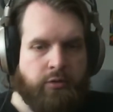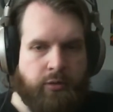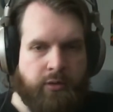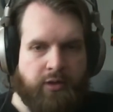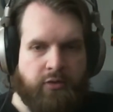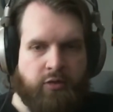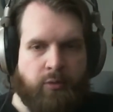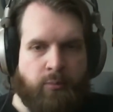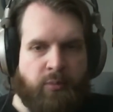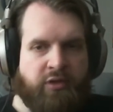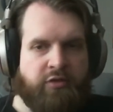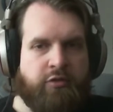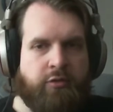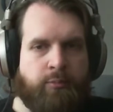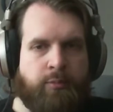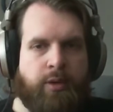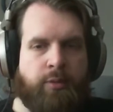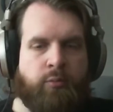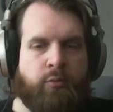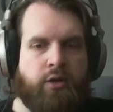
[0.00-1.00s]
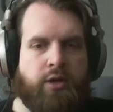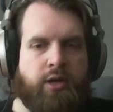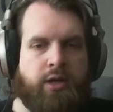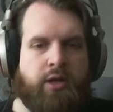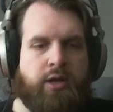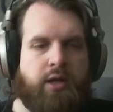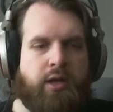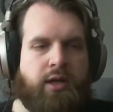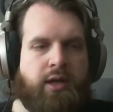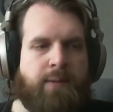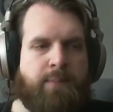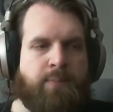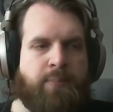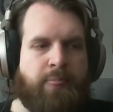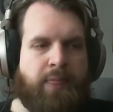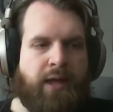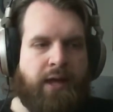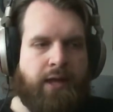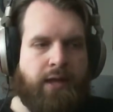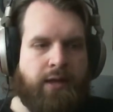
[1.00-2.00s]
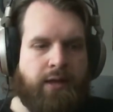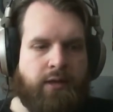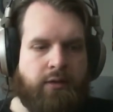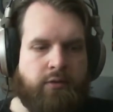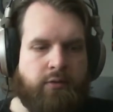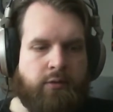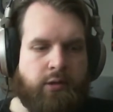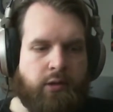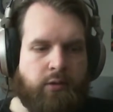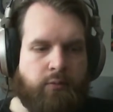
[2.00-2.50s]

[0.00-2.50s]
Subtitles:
You get the muscle memory, and